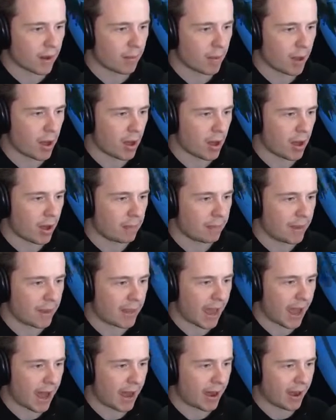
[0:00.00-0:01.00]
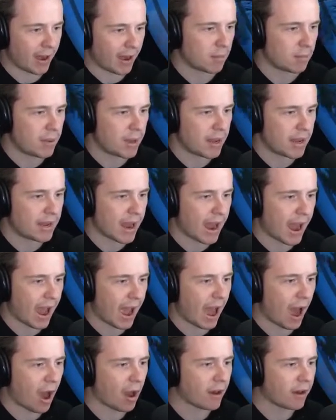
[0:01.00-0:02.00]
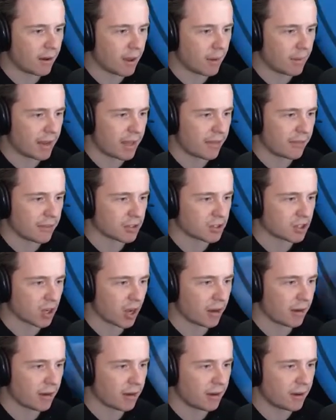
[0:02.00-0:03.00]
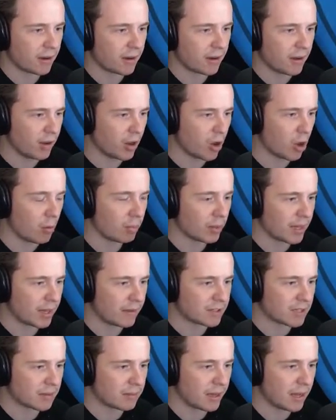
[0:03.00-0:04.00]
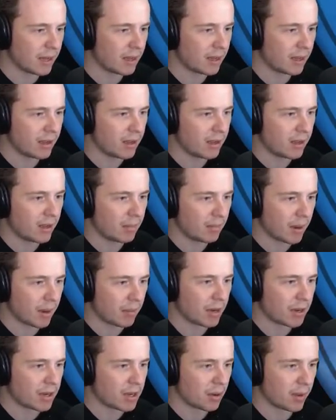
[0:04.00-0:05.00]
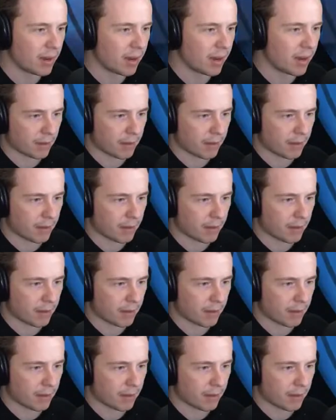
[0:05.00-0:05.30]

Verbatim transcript: Come on, peek out. Peek out. I'm going to hit this shot. No one believes in me, but I'm going to do it.